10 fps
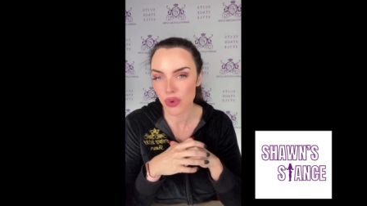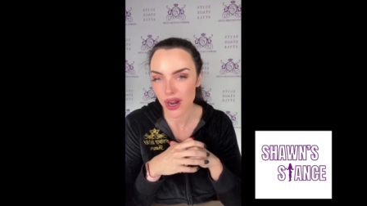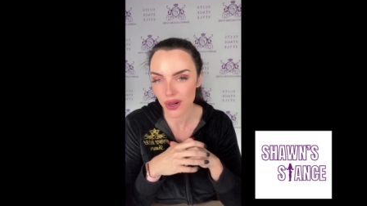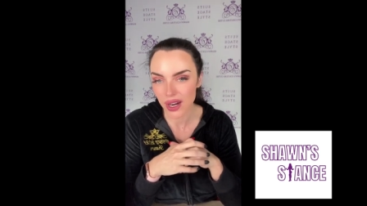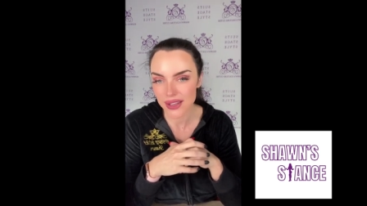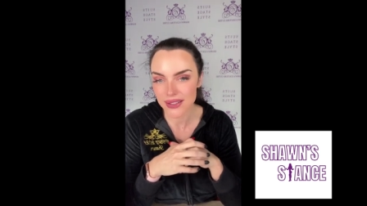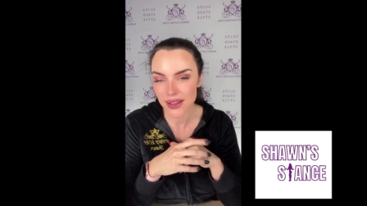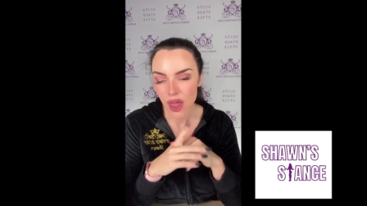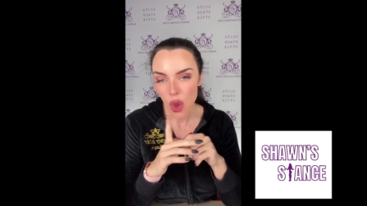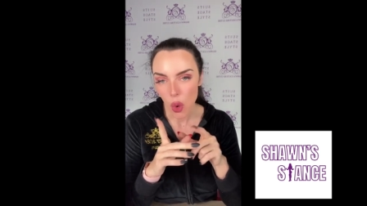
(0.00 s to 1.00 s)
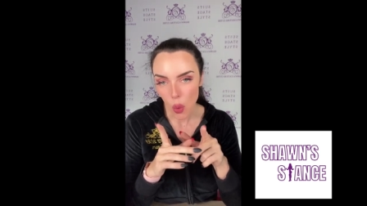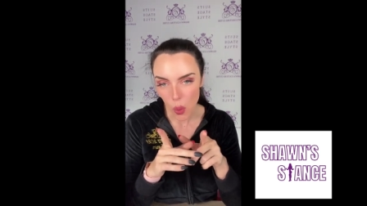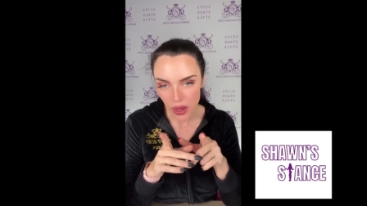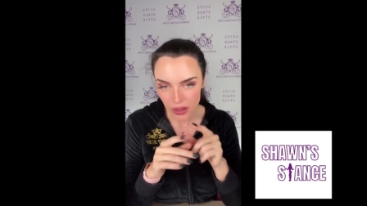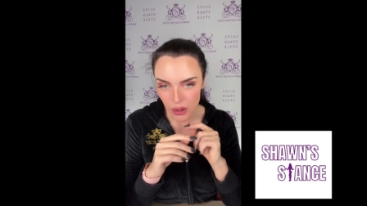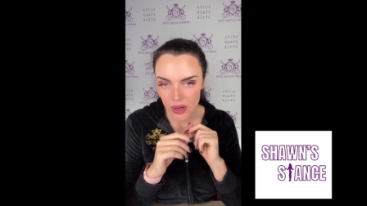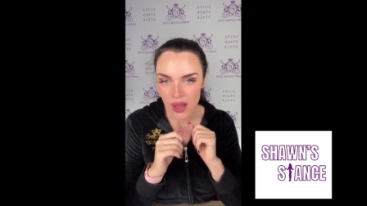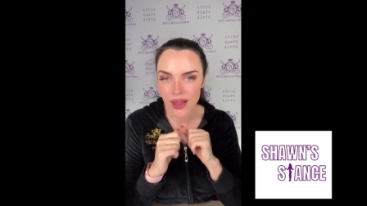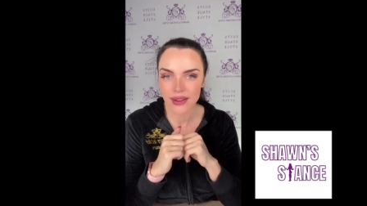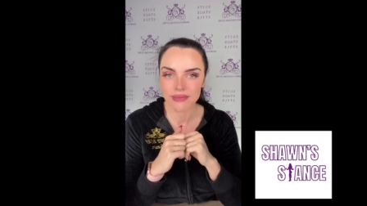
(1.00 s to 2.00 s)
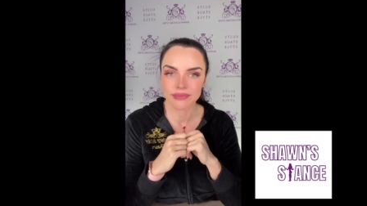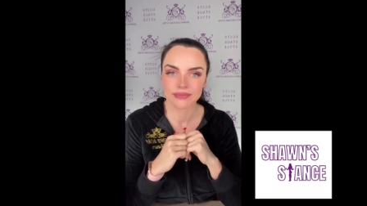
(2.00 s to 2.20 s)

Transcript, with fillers: progress. While you're not.